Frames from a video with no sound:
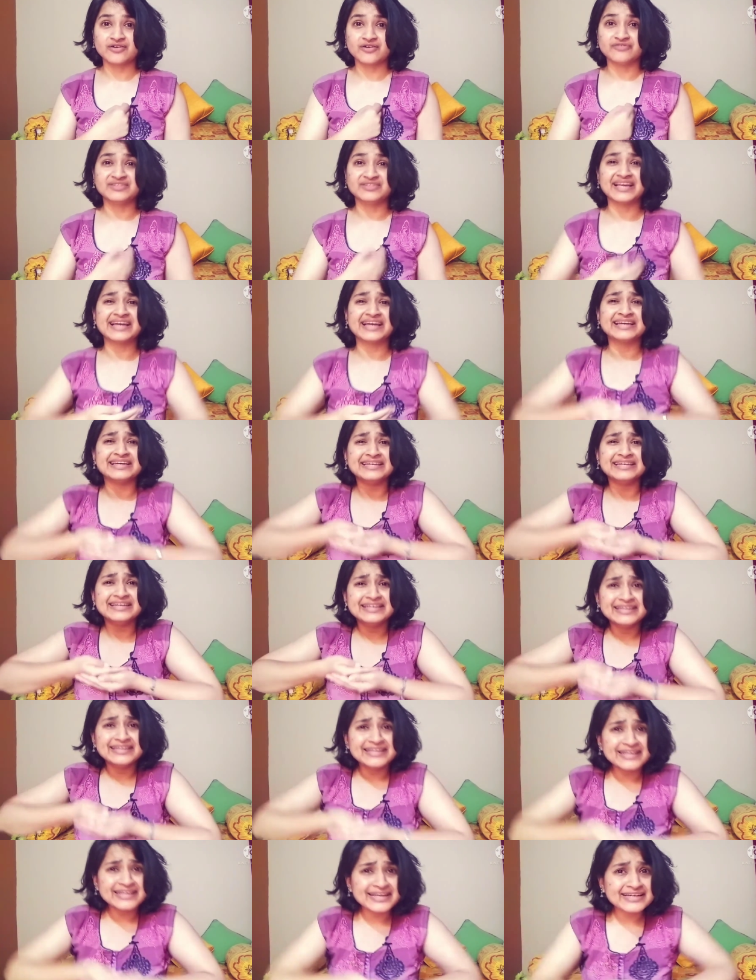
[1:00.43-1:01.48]
of that
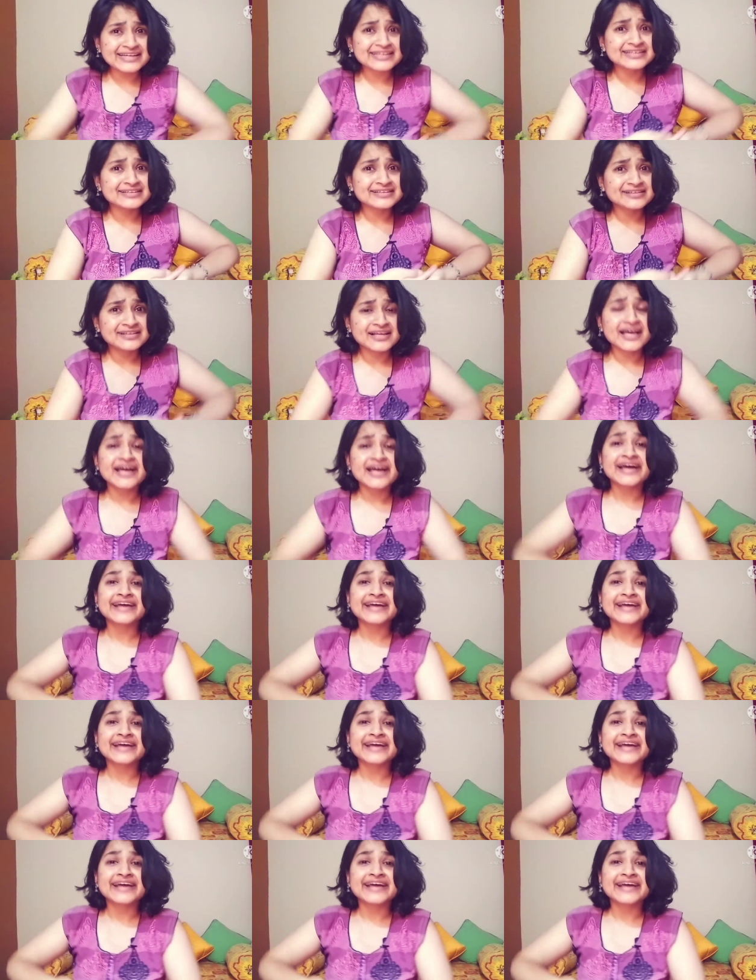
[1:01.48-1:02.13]
little